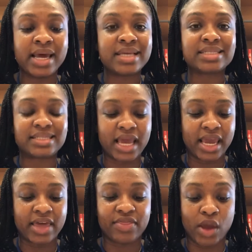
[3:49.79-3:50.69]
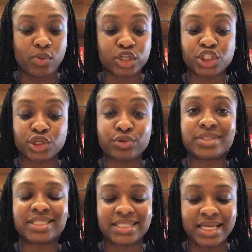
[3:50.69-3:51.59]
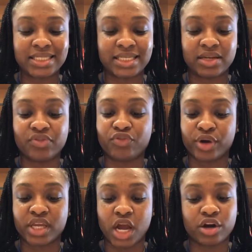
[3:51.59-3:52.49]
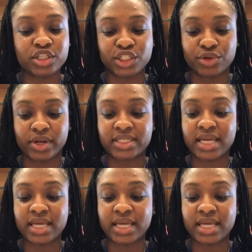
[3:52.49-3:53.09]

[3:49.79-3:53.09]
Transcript: saying they were too sensitive for younger students